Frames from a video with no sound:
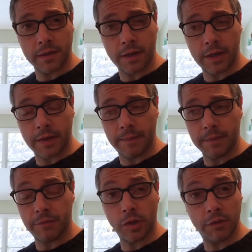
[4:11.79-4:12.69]

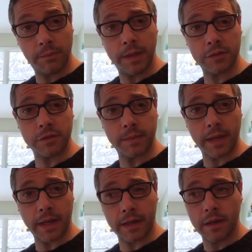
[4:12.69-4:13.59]
If you don't have a pastry
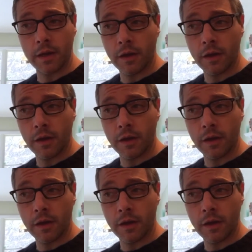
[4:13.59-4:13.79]
bag